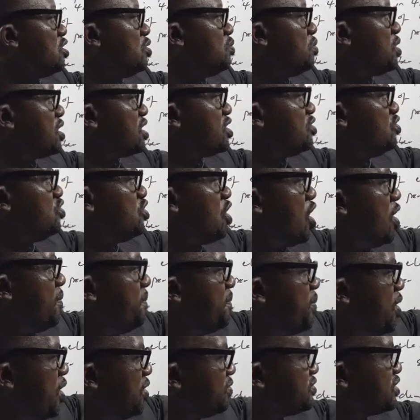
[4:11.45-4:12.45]
But the
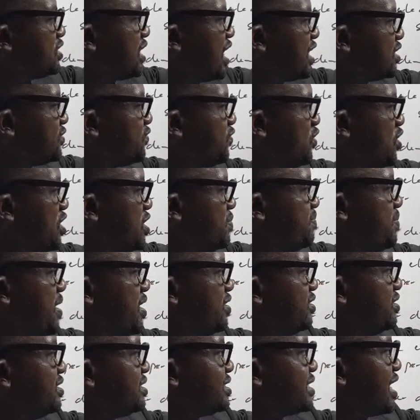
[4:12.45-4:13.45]
number of charge flowing per
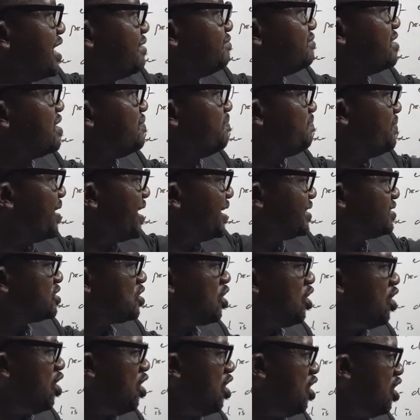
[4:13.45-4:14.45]
unit time depends
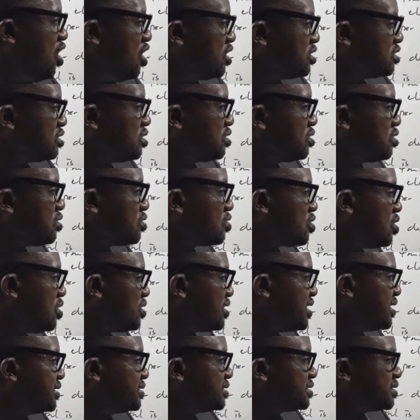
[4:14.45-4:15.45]
on
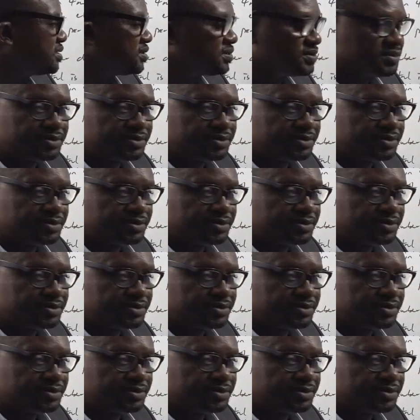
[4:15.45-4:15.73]
current.